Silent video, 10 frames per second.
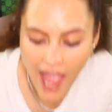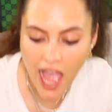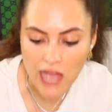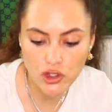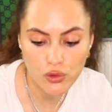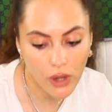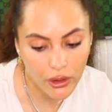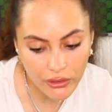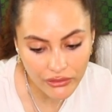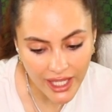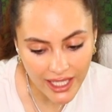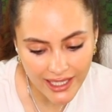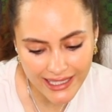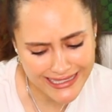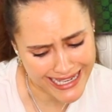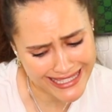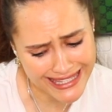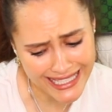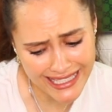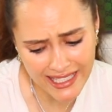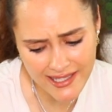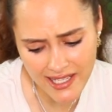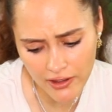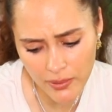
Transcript: Hadrovic, I think is how you